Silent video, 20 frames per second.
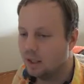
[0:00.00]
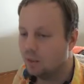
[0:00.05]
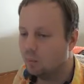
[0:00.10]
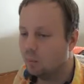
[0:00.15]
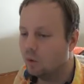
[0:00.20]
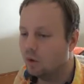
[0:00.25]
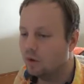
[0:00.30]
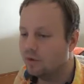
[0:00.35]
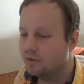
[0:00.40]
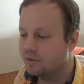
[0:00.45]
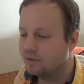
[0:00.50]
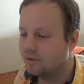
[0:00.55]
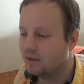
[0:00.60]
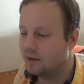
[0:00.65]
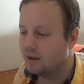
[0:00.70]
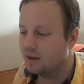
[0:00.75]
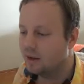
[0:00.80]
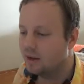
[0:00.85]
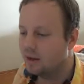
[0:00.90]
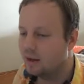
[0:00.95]
It was
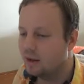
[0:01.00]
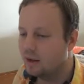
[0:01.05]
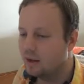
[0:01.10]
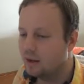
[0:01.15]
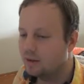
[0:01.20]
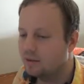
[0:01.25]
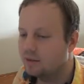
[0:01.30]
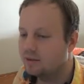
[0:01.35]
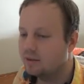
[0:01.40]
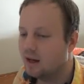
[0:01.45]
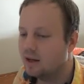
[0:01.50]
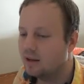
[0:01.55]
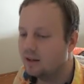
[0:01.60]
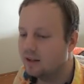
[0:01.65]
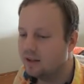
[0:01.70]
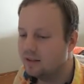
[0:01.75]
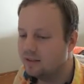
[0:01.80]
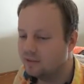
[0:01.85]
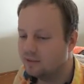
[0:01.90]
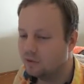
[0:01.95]

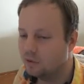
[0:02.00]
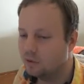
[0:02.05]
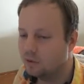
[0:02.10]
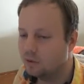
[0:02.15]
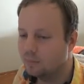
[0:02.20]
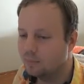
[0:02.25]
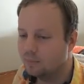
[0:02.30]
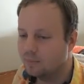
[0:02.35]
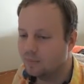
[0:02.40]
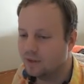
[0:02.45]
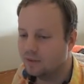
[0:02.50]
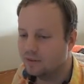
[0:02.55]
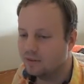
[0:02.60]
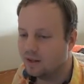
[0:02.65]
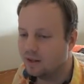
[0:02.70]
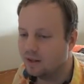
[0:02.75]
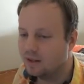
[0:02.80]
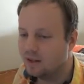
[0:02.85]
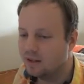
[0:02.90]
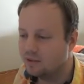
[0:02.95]
tankisto,
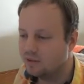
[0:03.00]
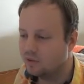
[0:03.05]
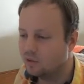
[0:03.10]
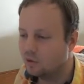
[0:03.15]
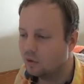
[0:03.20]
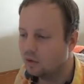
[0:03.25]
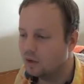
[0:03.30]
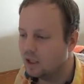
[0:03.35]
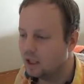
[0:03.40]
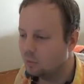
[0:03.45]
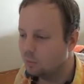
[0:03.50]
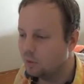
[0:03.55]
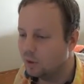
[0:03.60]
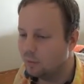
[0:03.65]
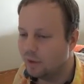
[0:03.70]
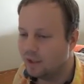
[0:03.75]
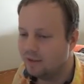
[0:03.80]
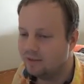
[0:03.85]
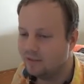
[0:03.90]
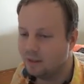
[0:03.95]
tankisto. What
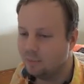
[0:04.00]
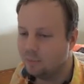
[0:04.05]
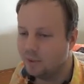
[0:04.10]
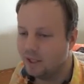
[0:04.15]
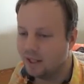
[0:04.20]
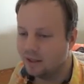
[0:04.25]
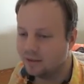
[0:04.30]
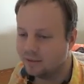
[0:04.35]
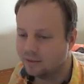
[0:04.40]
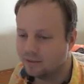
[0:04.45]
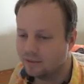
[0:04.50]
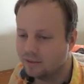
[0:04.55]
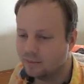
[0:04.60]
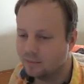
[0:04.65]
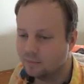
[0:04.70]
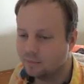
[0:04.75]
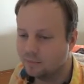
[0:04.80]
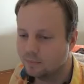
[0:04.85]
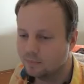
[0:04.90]
about DPS?